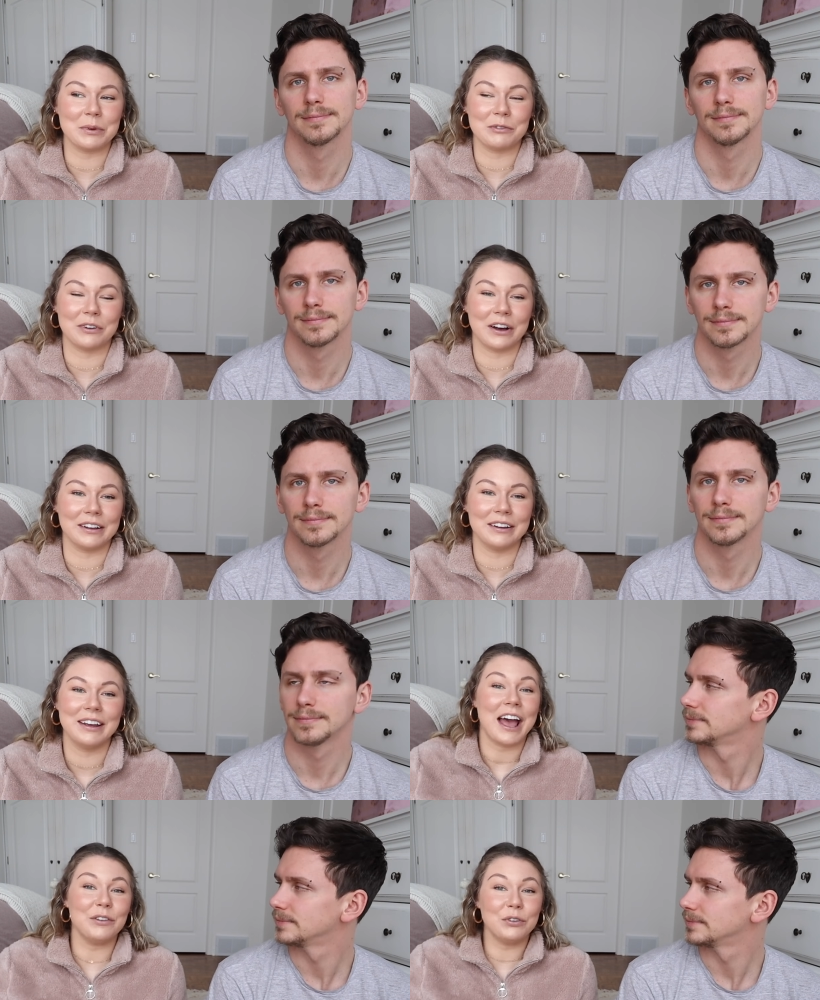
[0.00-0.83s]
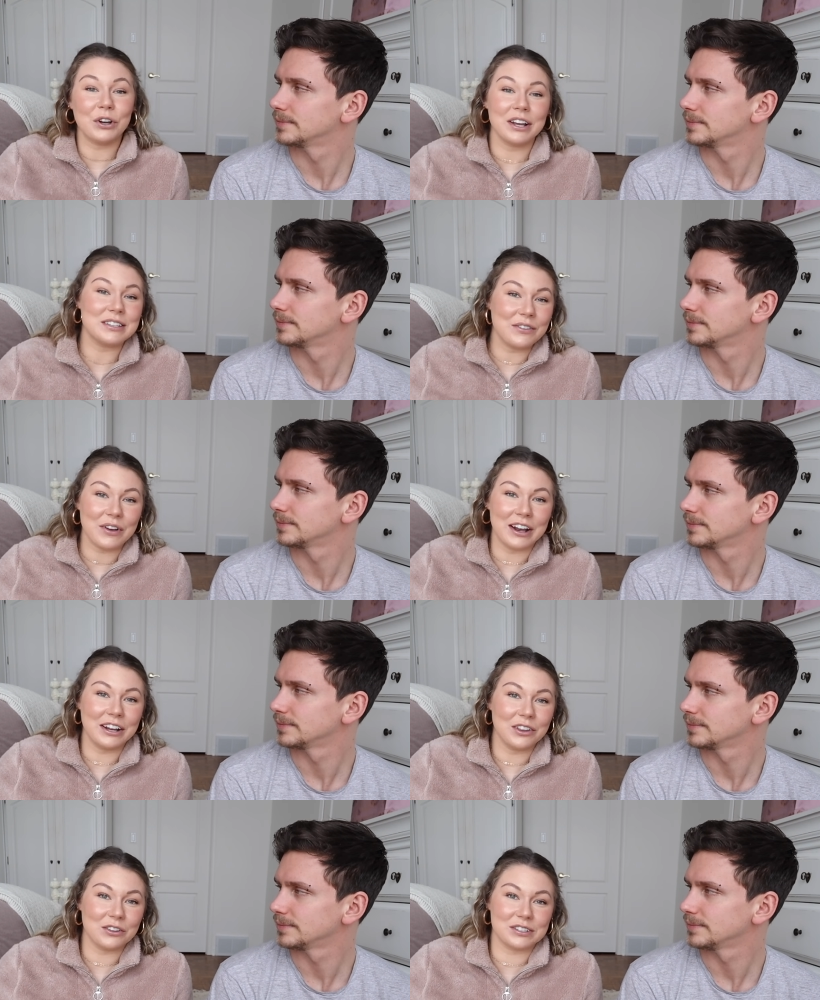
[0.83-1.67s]
Speaker 1: It'd be fun. And if you guys have
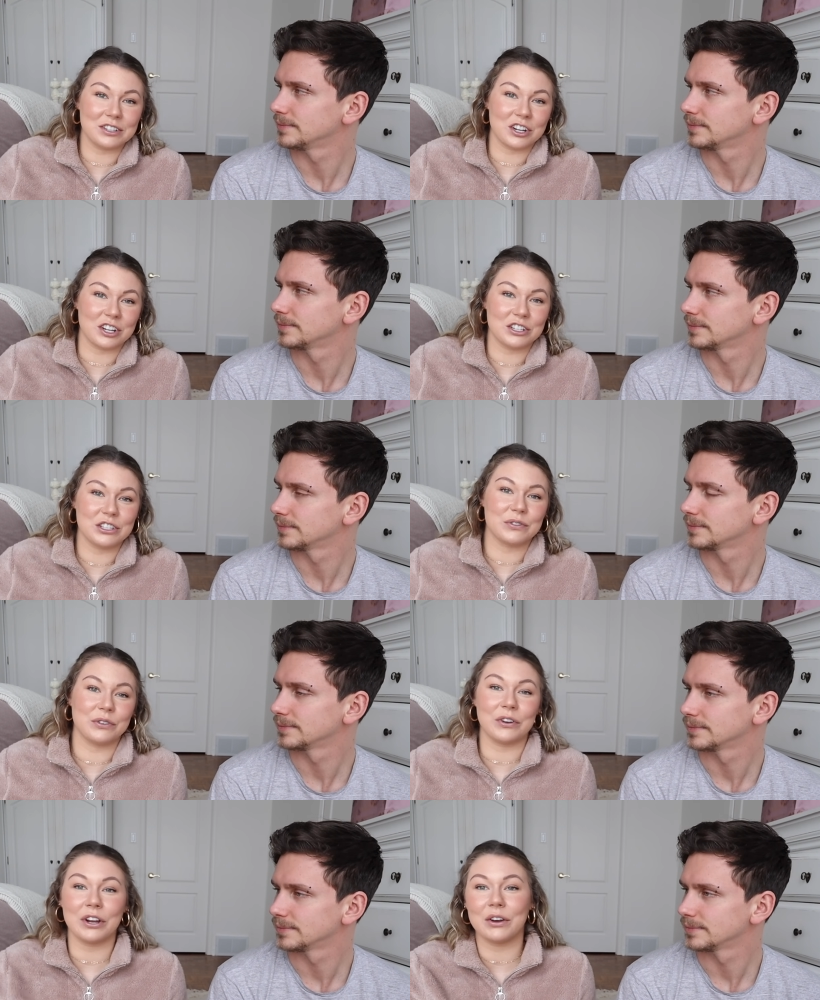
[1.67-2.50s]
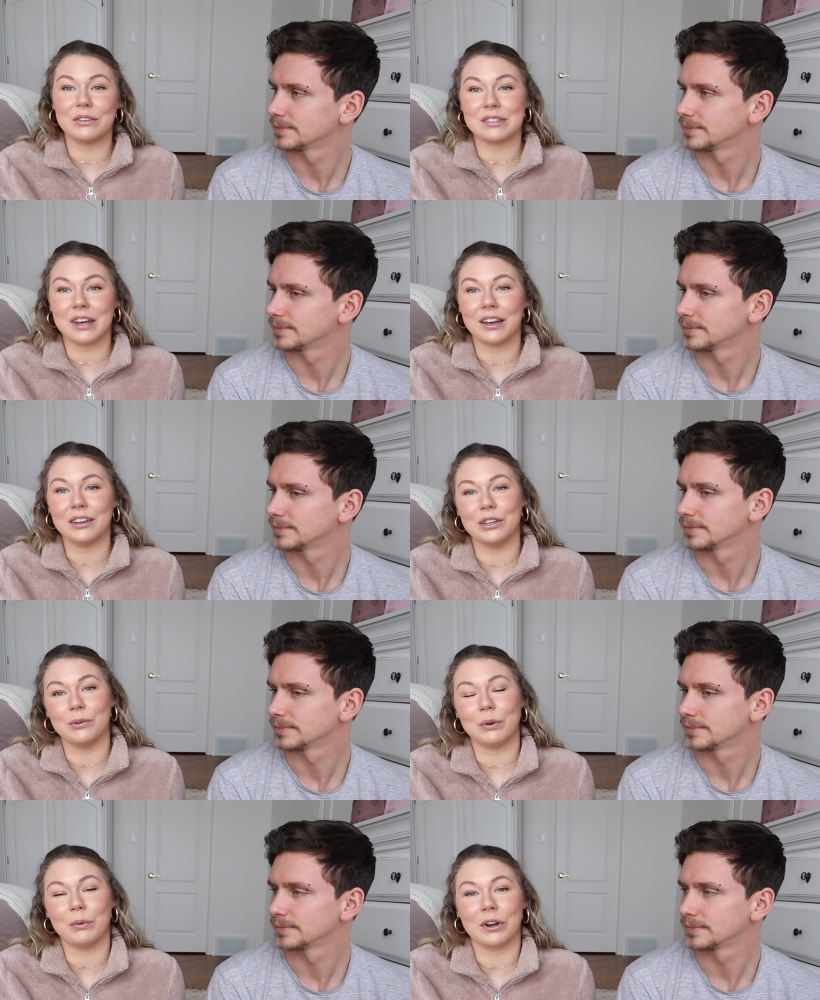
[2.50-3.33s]
any other suggestions for videos that
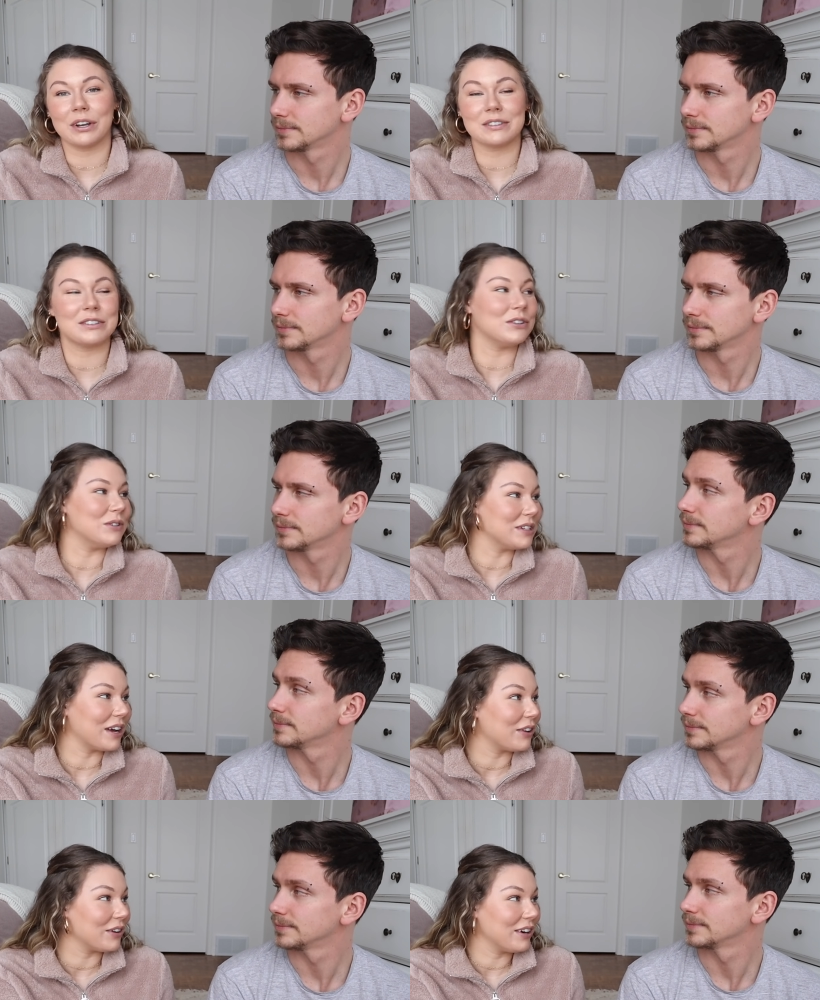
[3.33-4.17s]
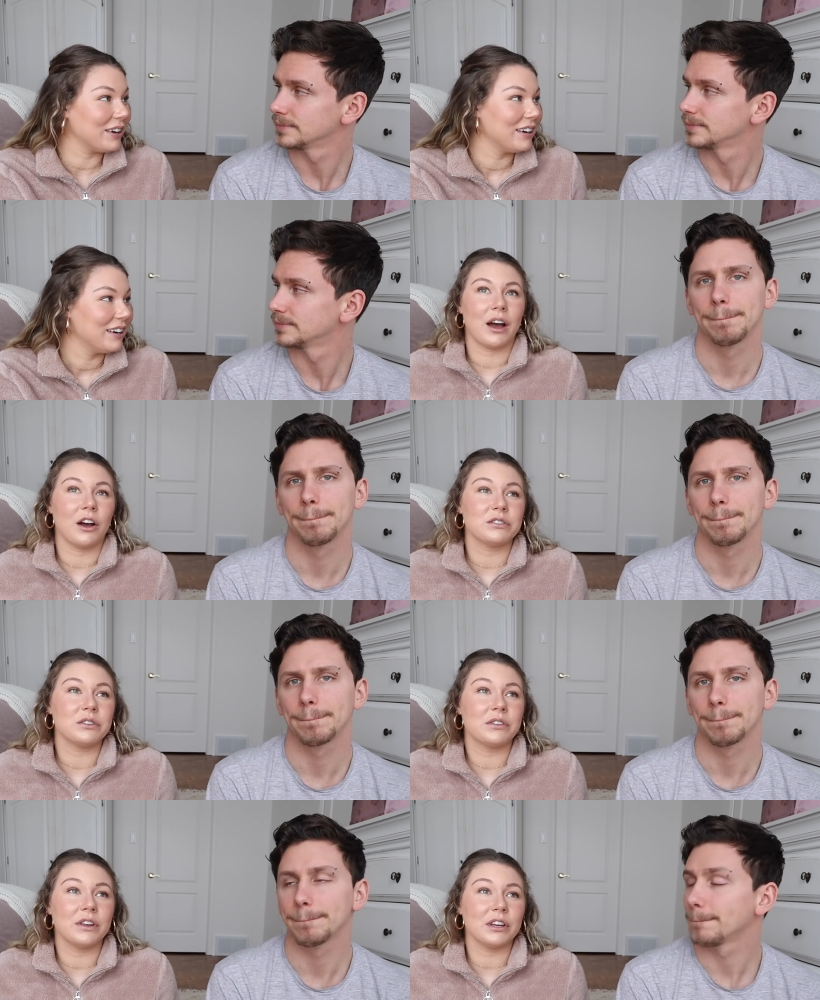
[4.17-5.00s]
you would want us to do together, I
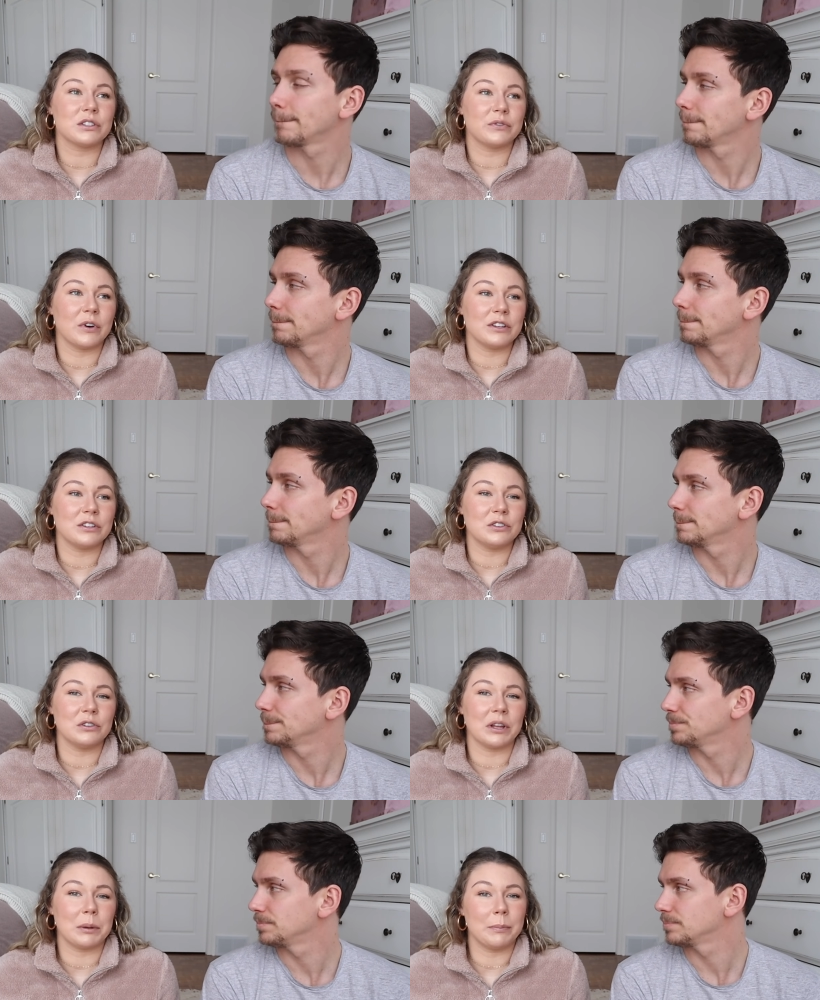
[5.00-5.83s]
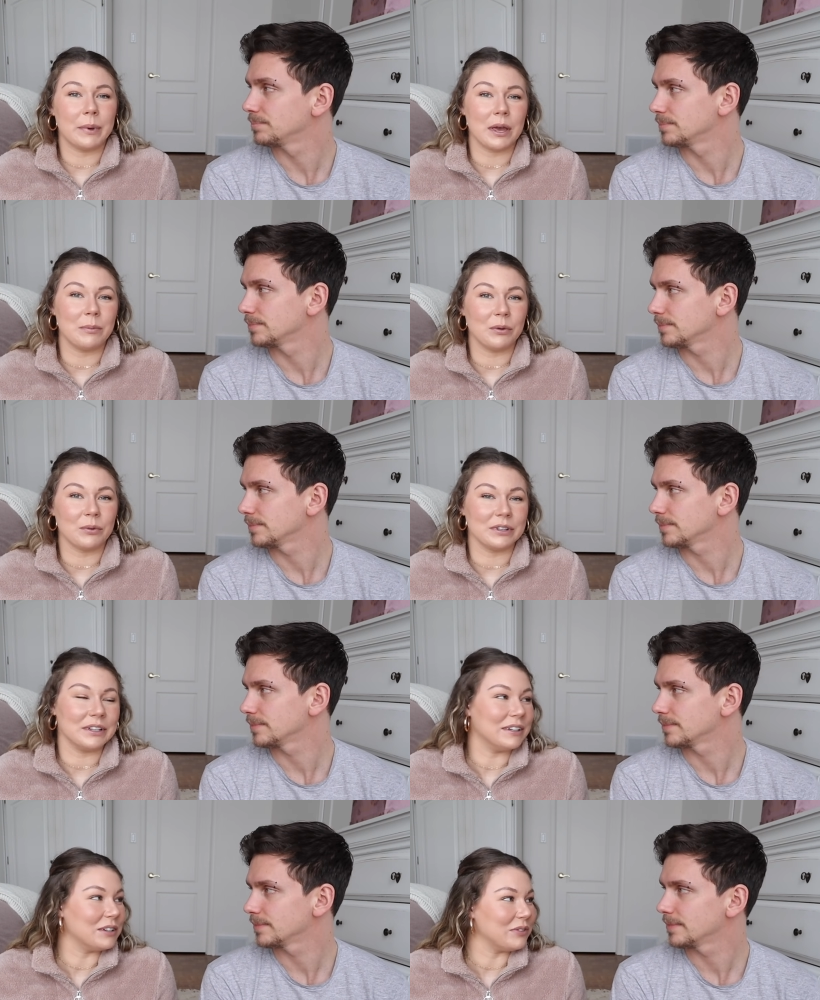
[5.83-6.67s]
also think it's fun to do like baby
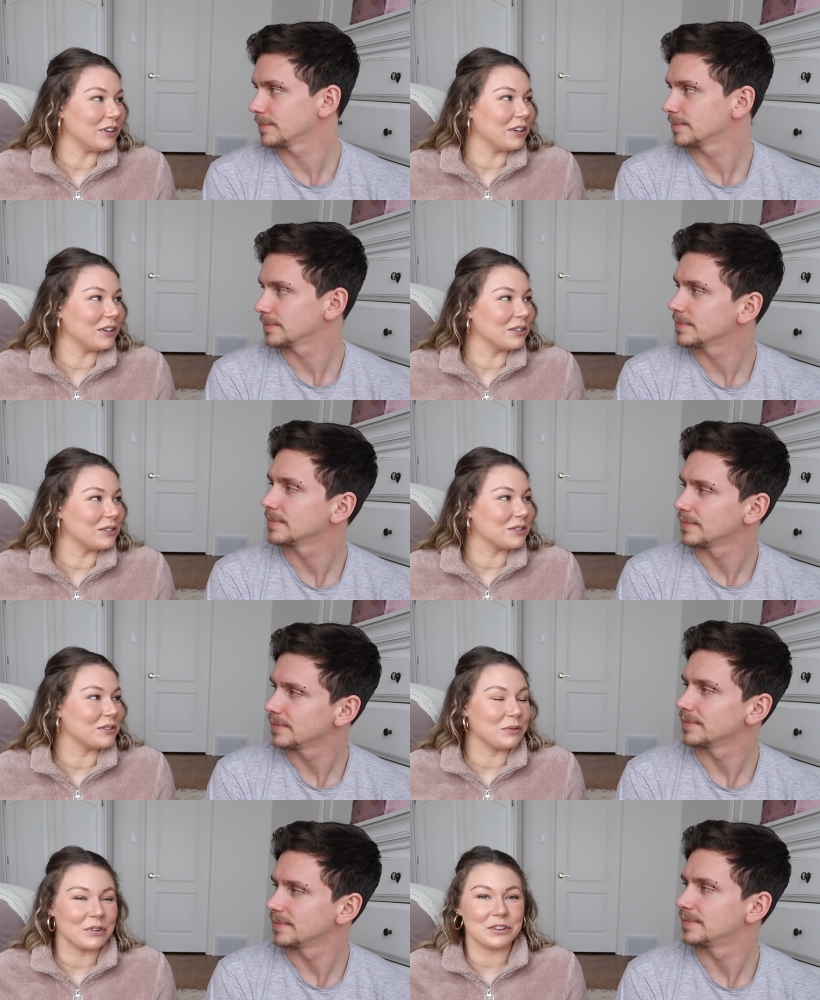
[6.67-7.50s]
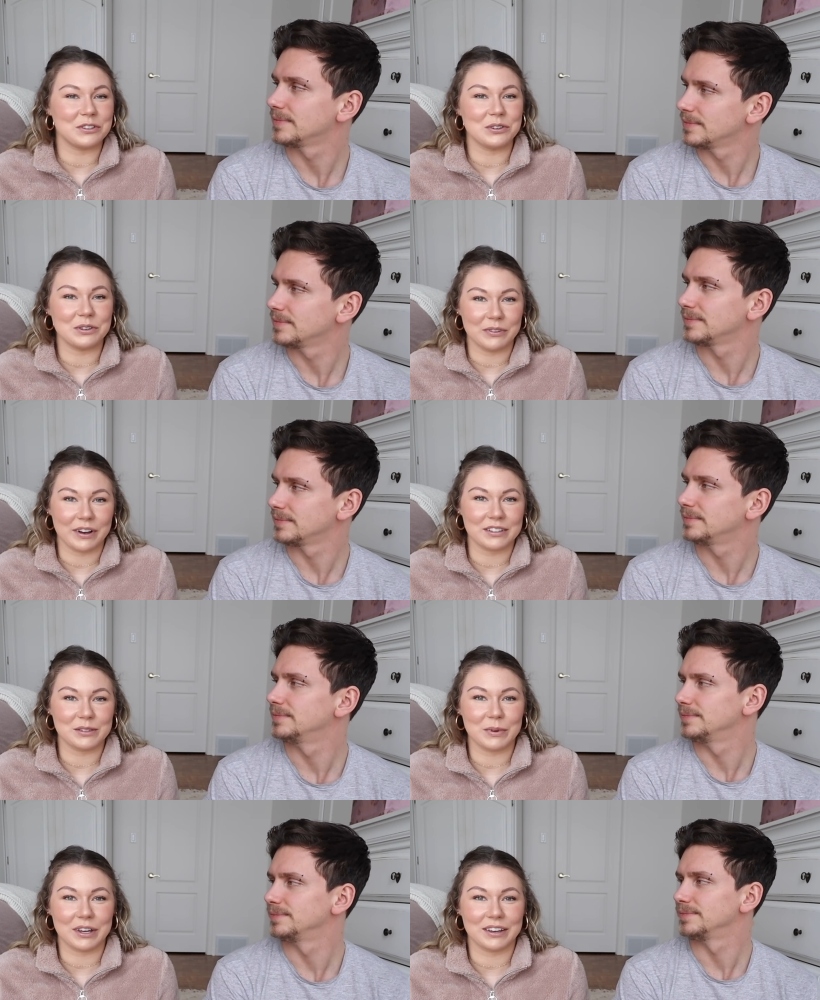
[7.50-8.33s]
related videos with the two of
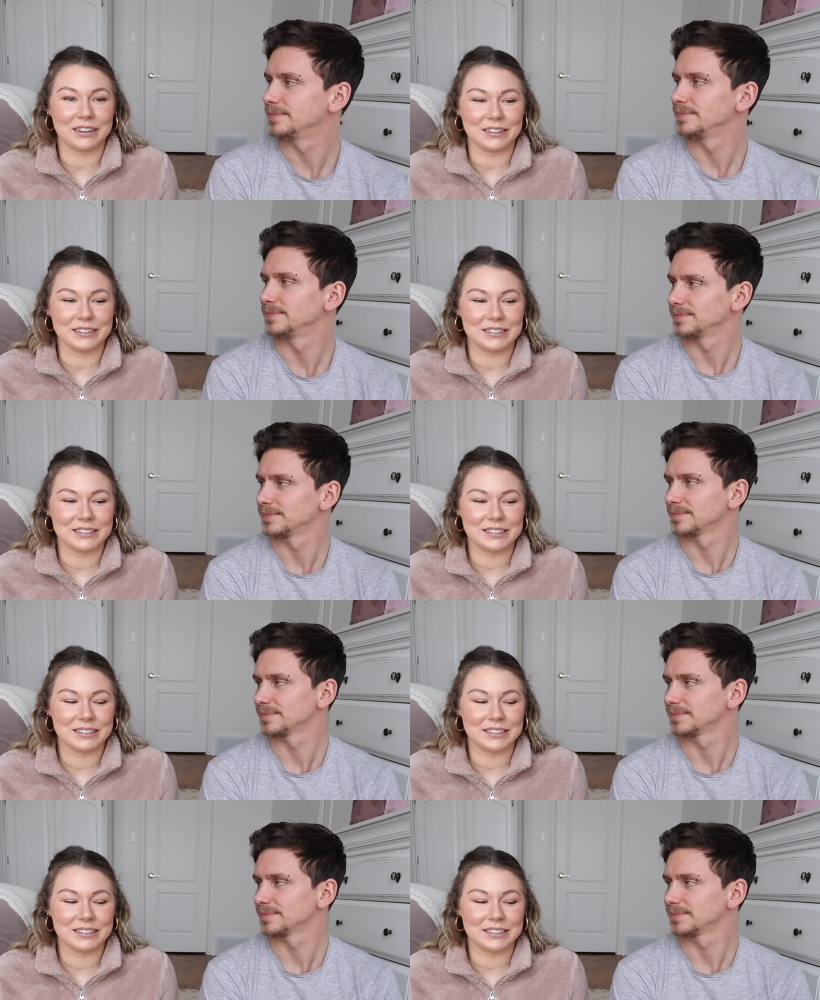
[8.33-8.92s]
us because